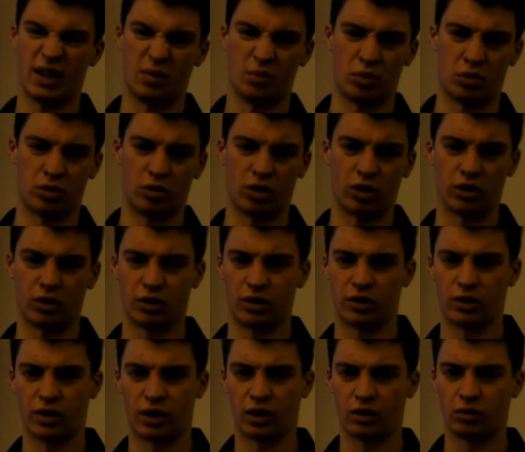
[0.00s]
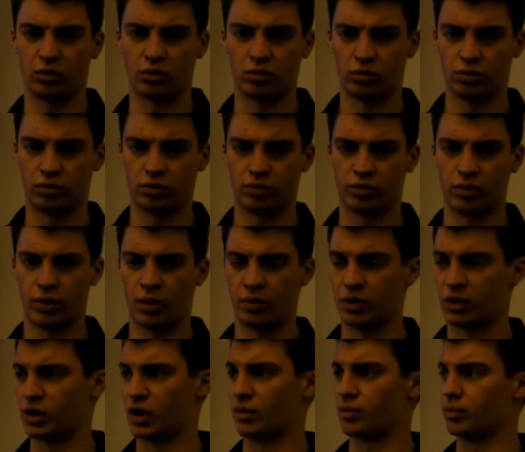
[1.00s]
input.
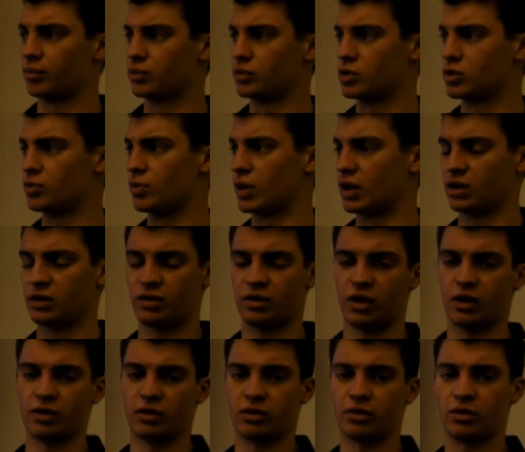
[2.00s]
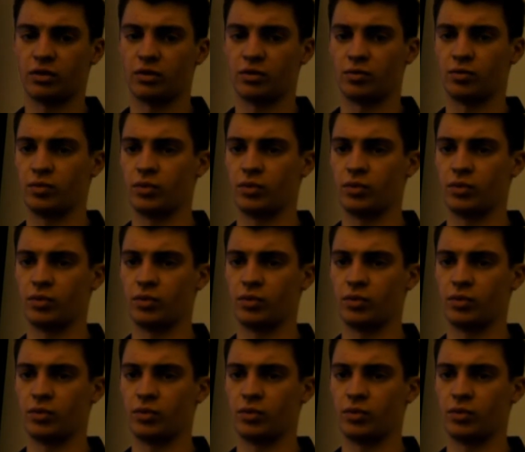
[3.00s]
That should make sense